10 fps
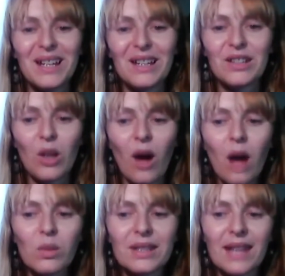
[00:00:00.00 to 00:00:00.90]
So
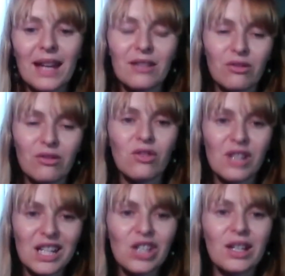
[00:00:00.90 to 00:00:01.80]
I would say
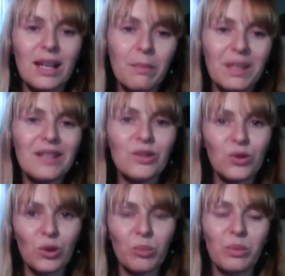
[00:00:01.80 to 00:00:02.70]
traditionally a bean
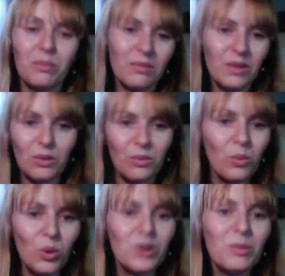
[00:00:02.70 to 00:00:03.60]
soup
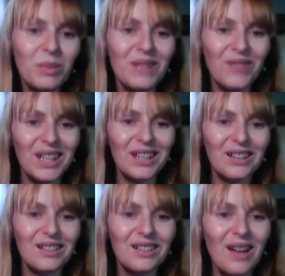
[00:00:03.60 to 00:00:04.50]
would be
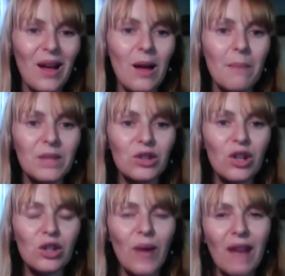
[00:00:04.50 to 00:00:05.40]
vegan. You know,
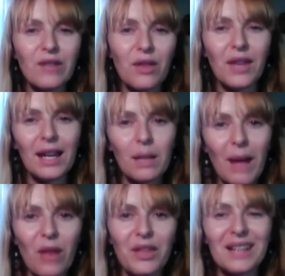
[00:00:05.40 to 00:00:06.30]
you have to think
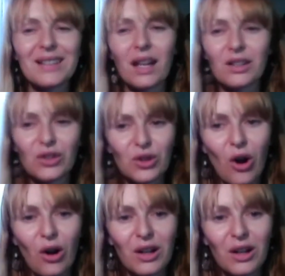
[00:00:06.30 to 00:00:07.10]
about things like stock.